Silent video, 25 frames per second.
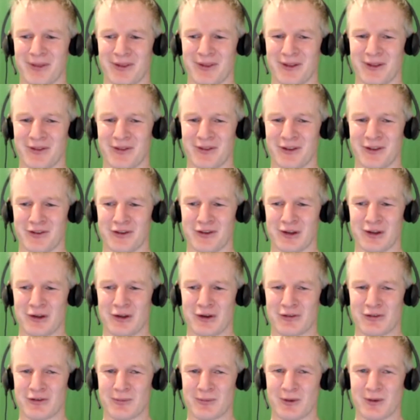there's a
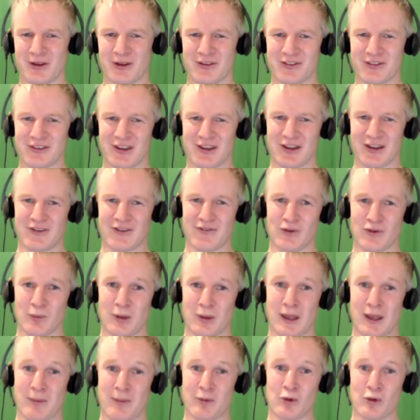lot to be said for
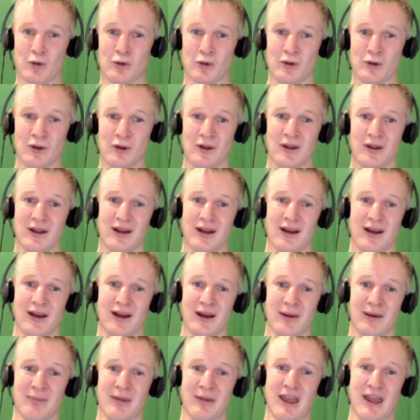people
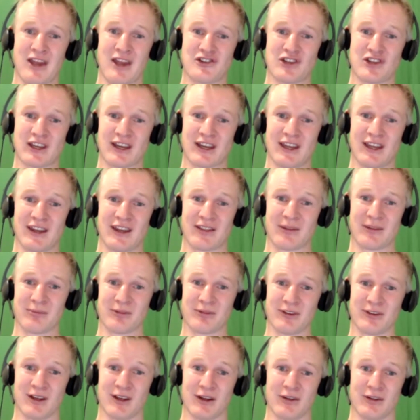um, educating
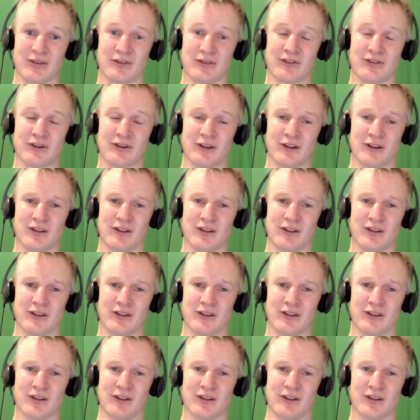themselves.